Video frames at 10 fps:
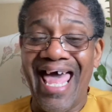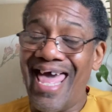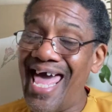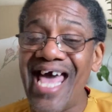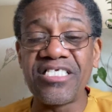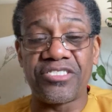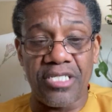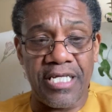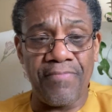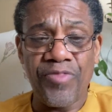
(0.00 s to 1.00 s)

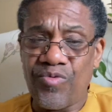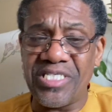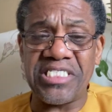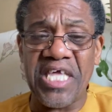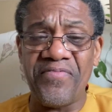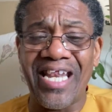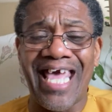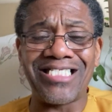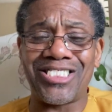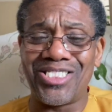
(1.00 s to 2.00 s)
actually receiving
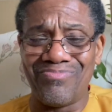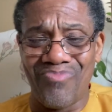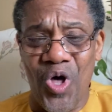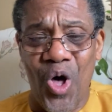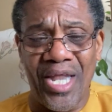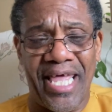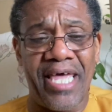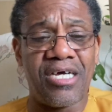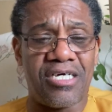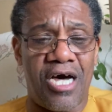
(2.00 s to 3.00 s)
a small
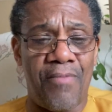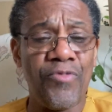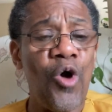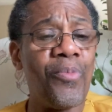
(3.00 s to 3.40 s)
income.